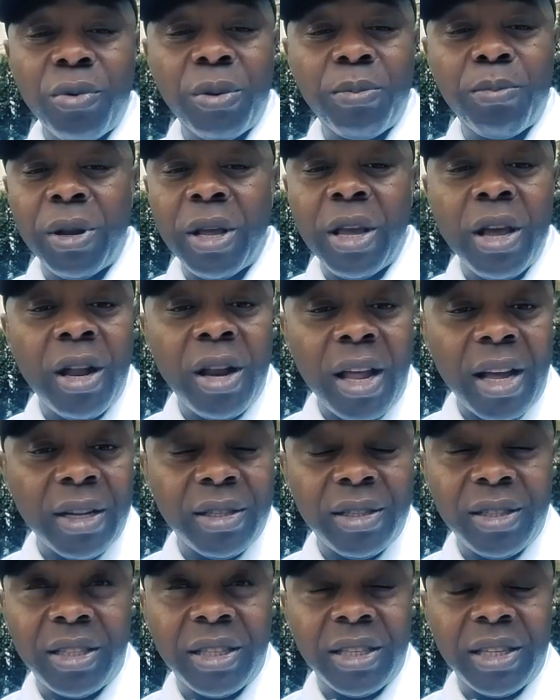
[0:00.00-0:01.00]
with player like
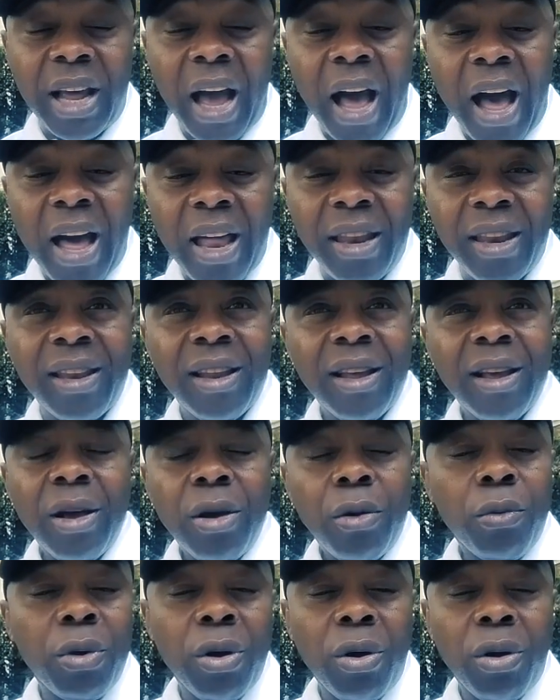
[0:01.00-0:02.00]
Zidane.
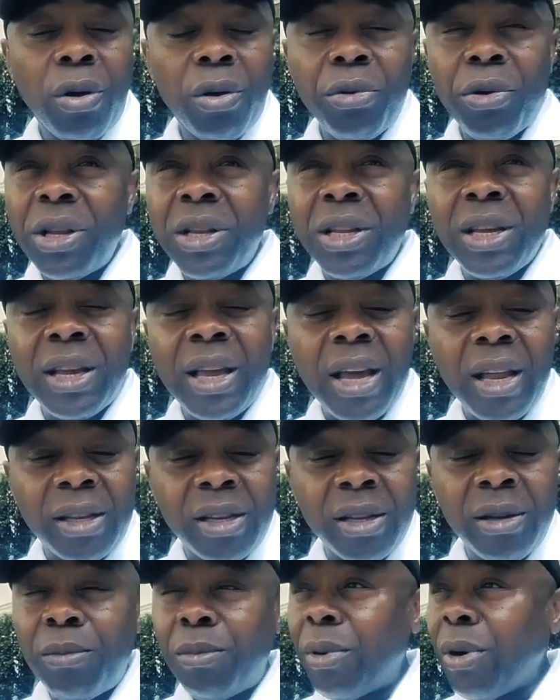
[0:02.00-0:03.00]
We already get
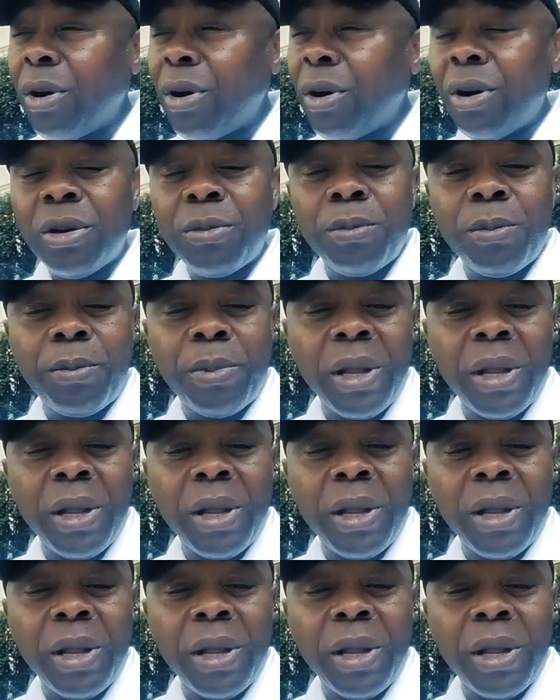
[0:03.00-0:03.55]
involved